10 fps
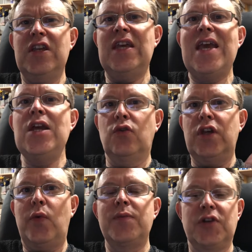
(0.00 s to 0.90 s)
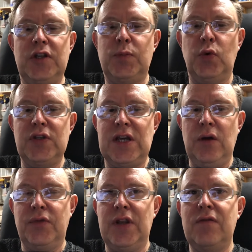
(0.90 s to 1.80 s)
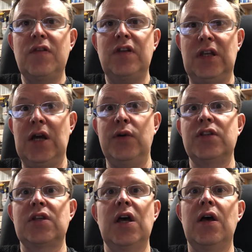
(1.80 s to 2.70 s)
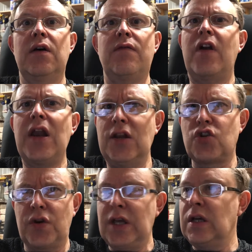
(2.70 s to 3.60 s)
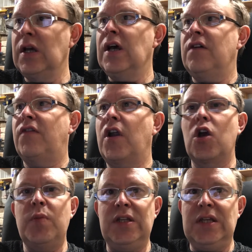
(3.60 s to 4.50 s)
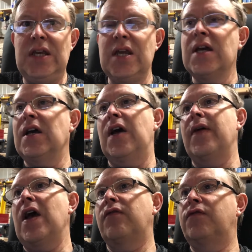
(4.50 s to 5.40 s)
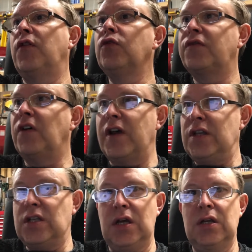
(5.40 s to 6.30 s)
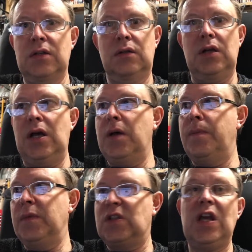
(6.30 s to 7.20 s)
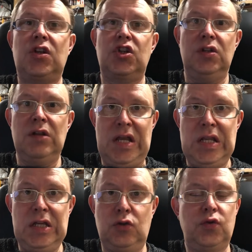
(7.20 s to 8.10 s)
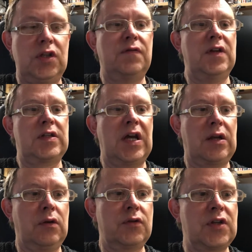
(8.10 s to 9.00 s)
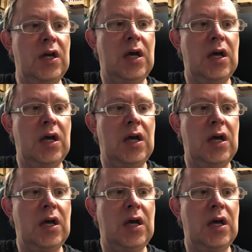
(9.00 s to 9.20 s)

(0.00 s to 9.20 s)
keen on their website to point out that everything now is very electronic, very OBD, and they have a fault finder section in these Autofix catalogues,